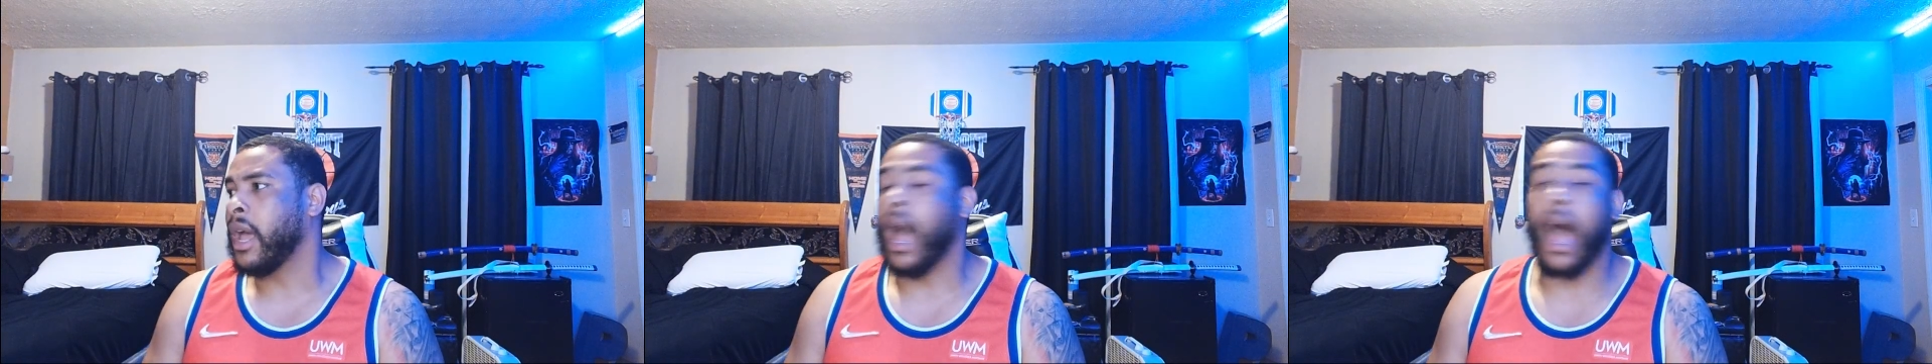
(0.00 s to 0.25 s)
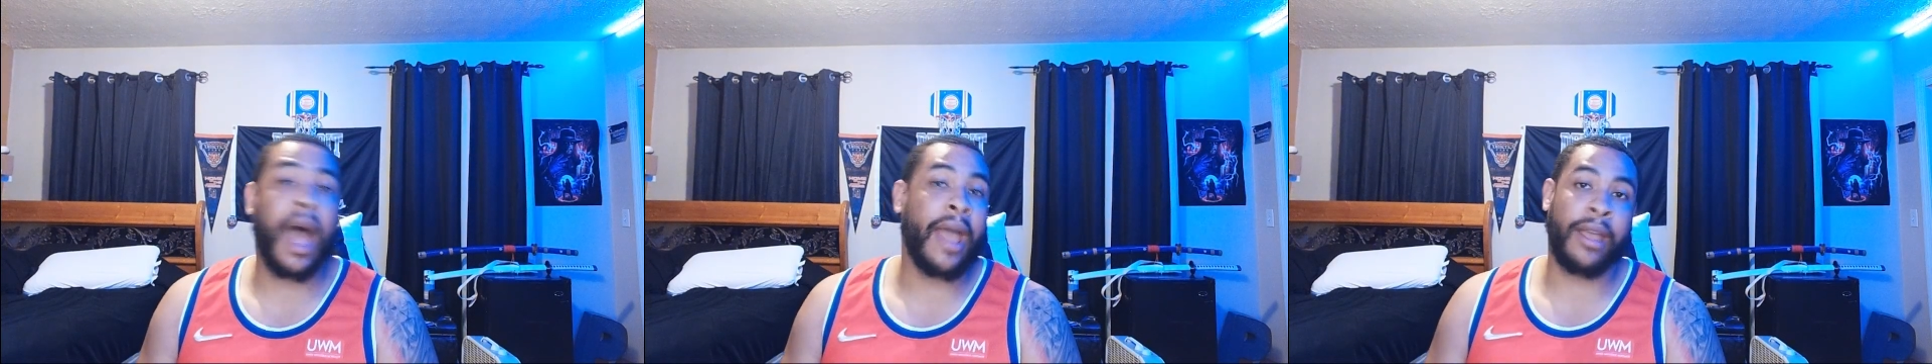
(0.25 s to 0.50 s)

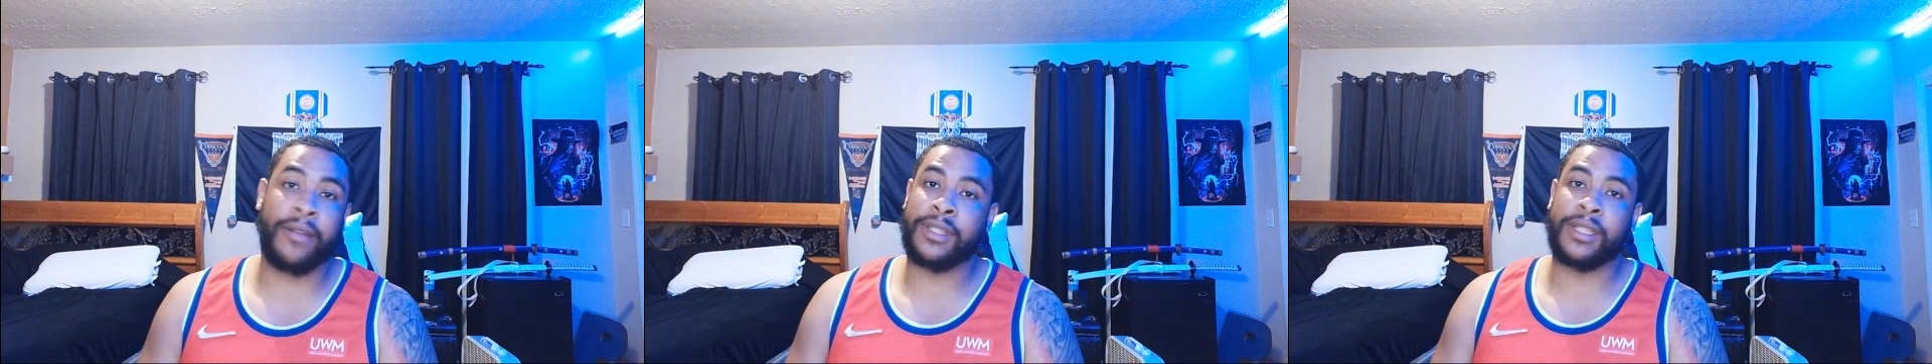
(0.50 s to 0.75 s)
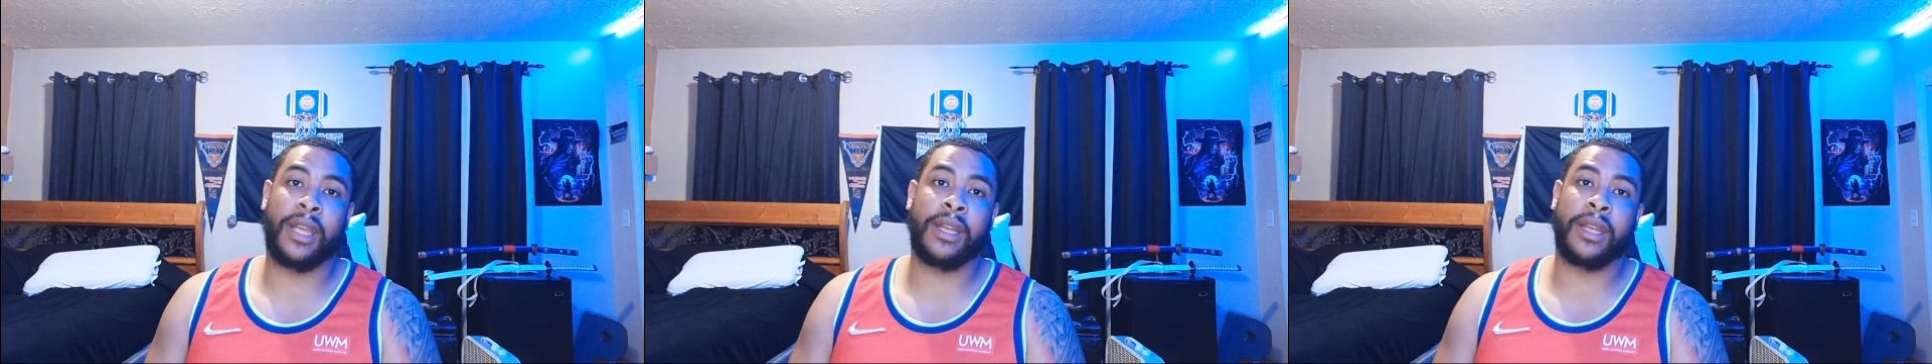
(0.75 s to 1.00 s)
I have
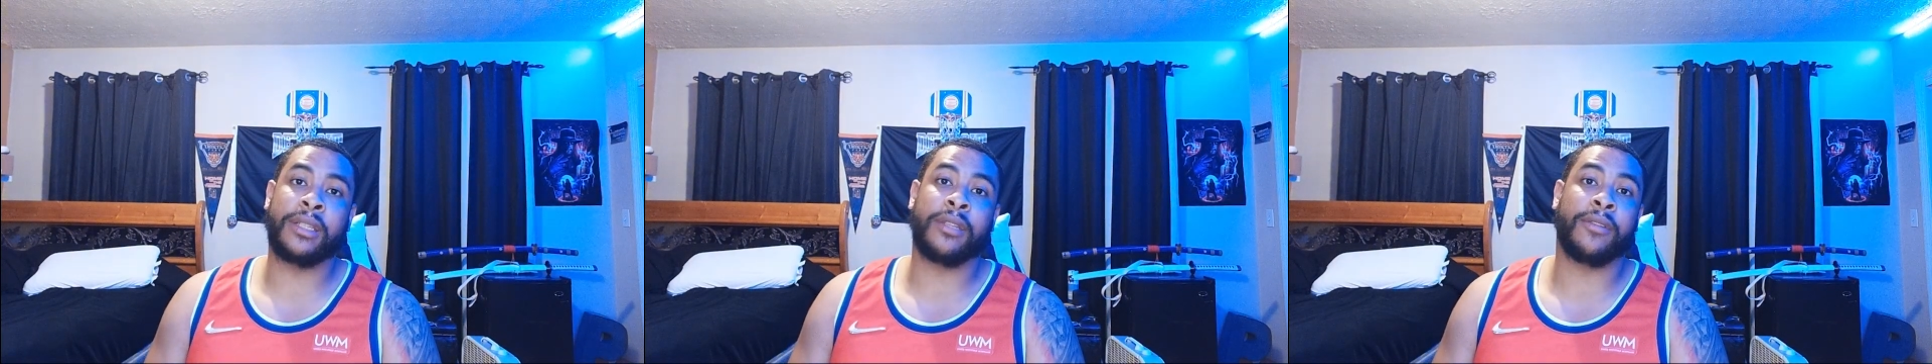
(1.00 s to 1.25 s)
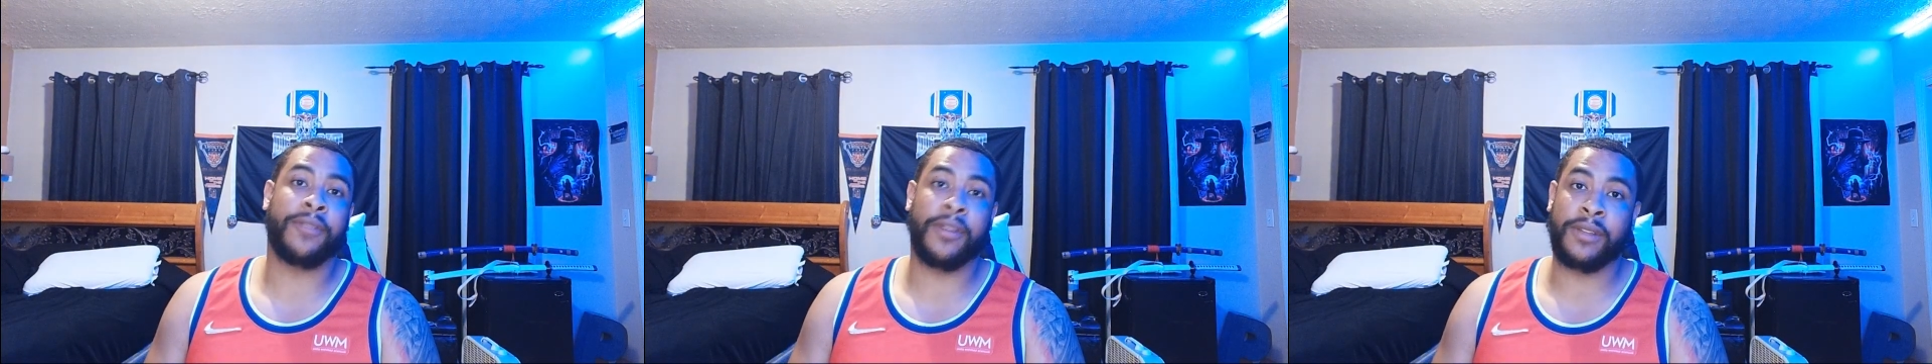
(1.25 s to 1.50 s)
said, is
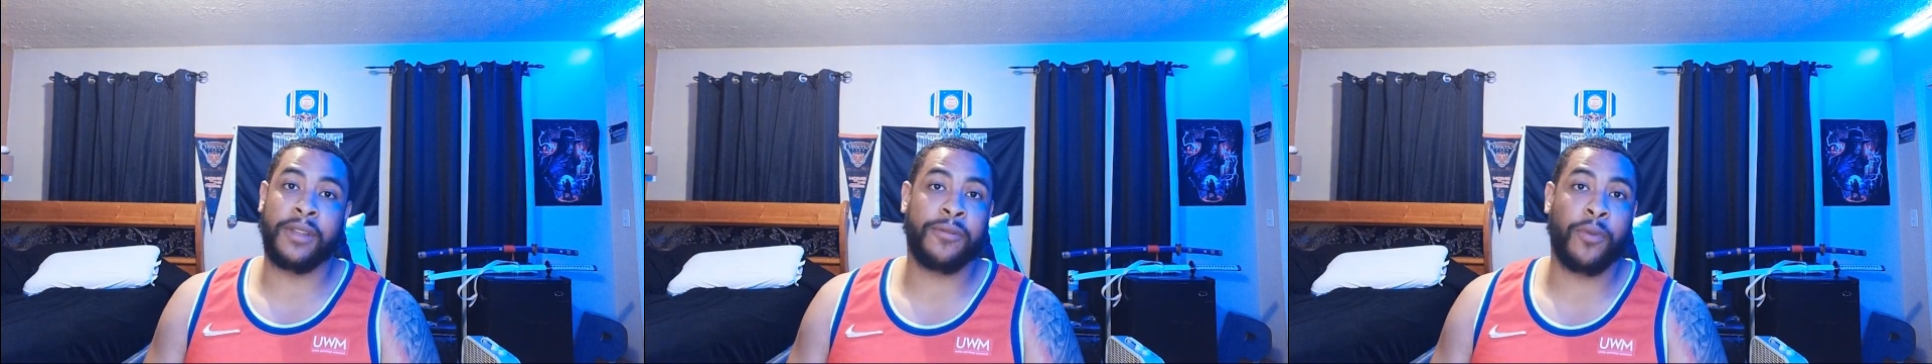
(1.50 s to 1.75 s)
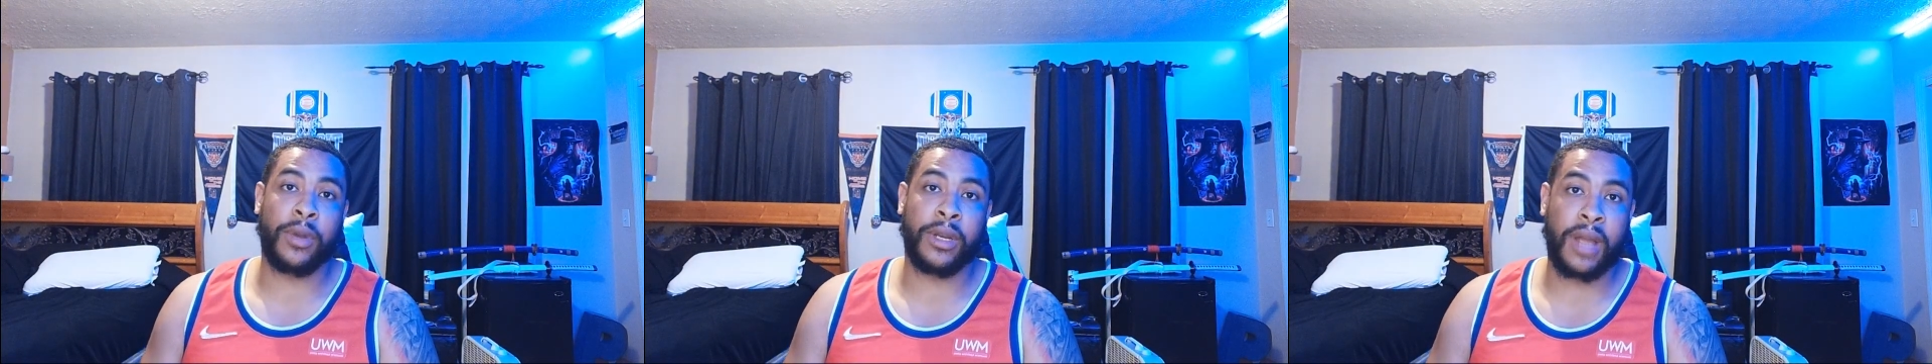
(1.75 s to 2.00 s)
a 50 40